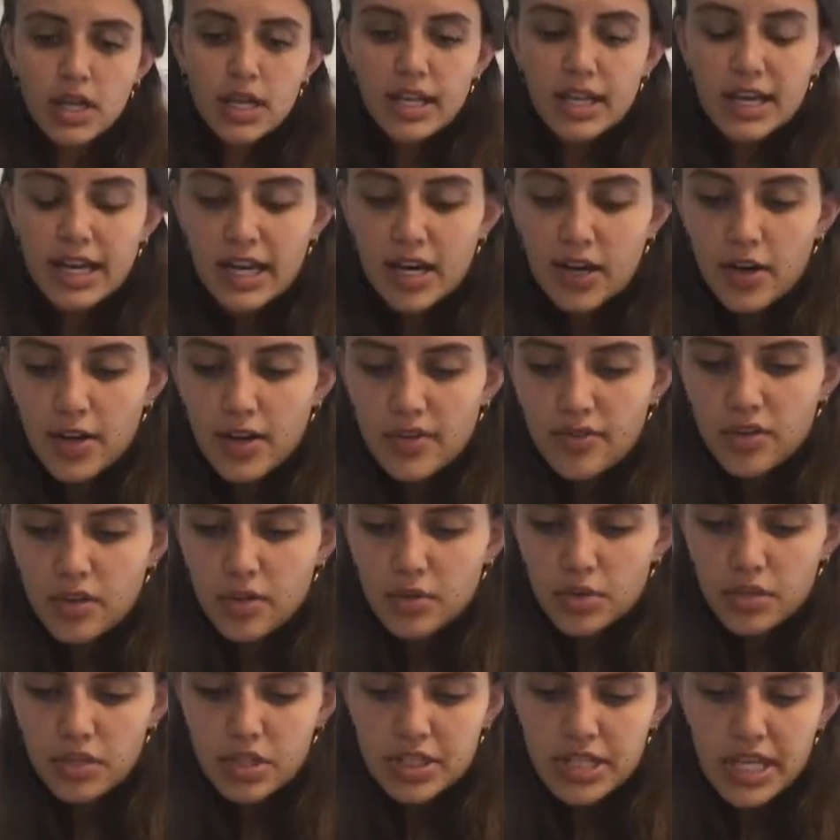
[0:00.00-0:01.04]
Now, if you
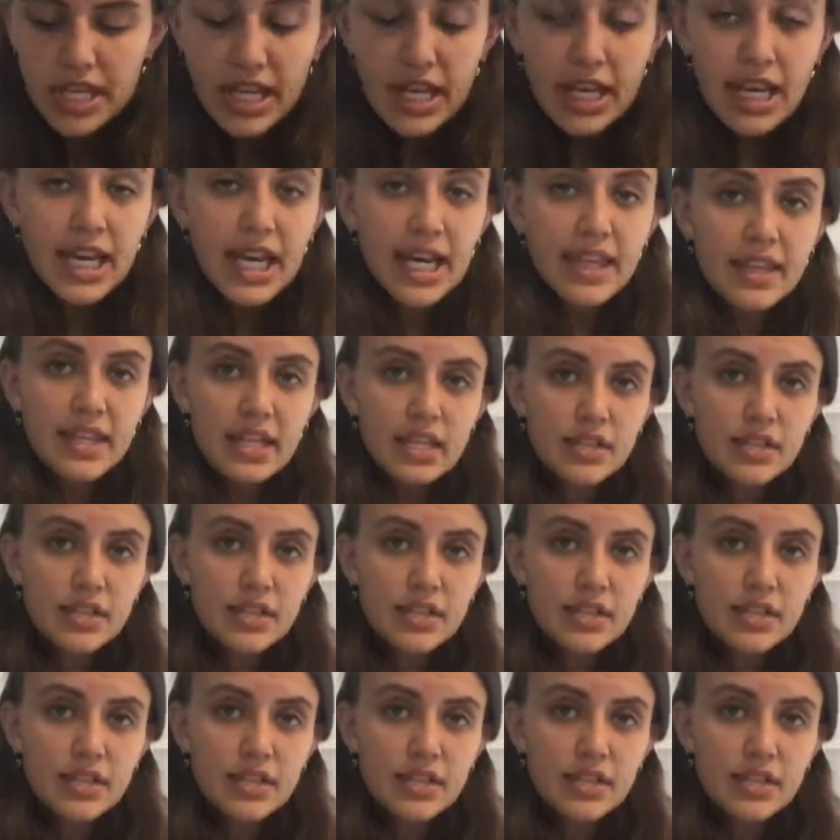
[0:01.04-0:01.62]
were to take another